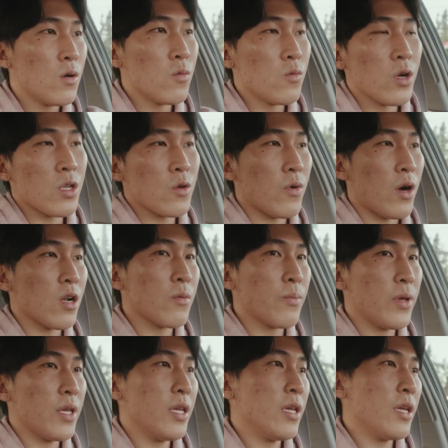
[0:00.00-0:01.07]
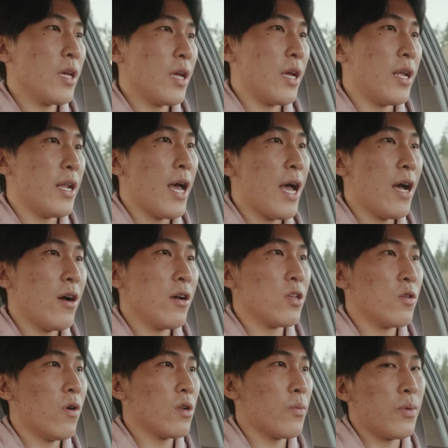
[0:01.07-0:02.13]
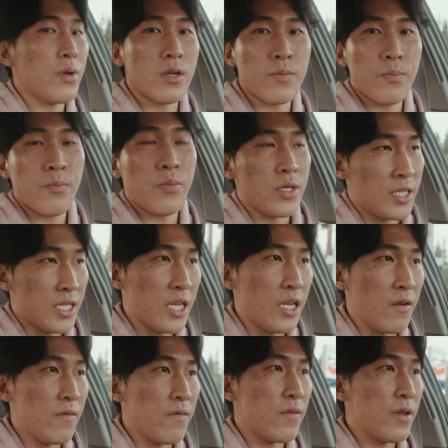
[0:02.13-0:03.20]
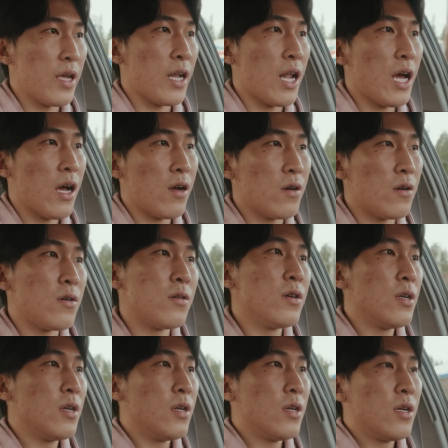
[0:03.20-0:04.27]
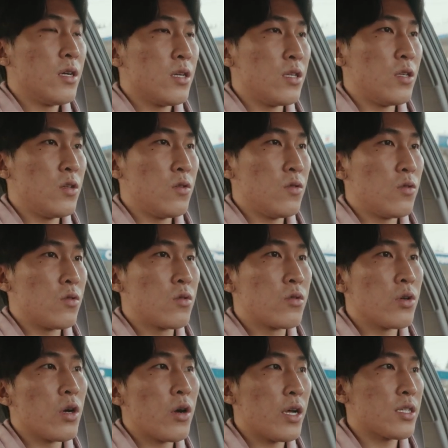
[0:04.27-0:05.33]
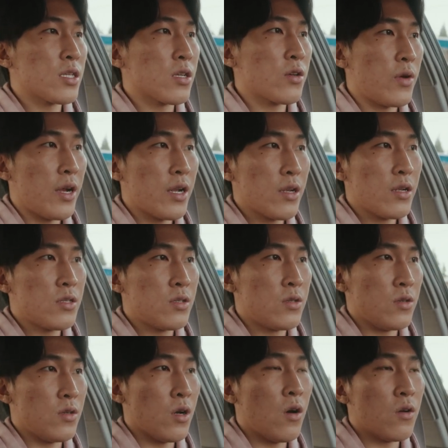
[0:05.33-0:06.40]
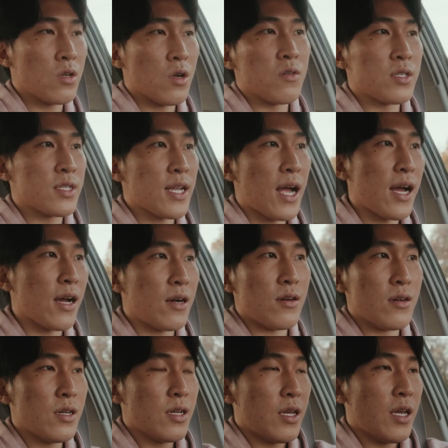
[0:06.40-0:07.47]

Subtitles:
what you want to be, and how you want to be perceived, and how you grow as a creator to hone your own style.